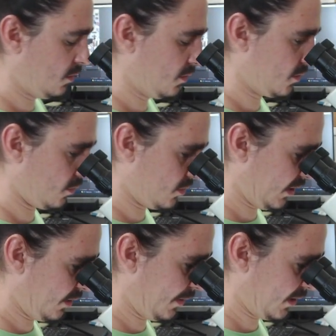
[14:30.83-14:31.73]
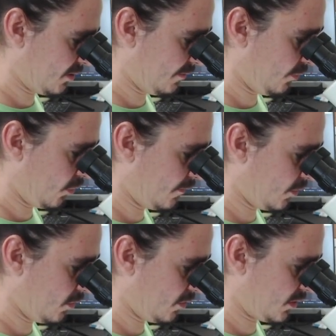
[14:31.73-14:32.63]
So set it back to 4
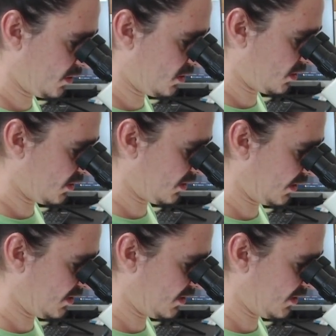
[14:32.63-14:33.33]
volts because that's the